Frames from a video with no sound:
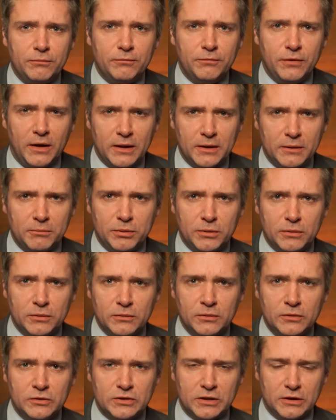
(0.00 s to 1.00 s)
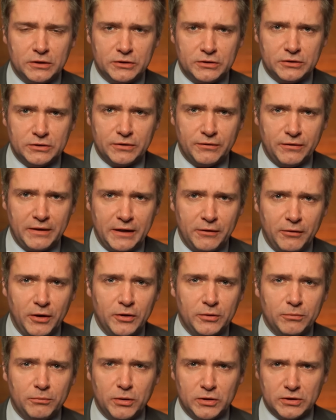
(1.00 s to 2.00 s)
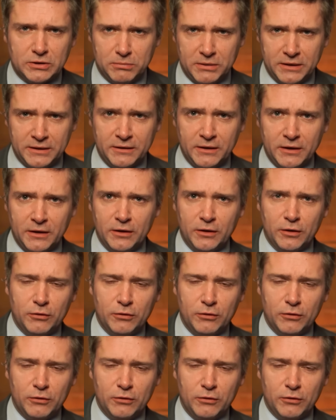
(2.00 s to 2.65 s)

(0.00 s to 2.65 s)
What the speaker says: viable solutions of their own, possibly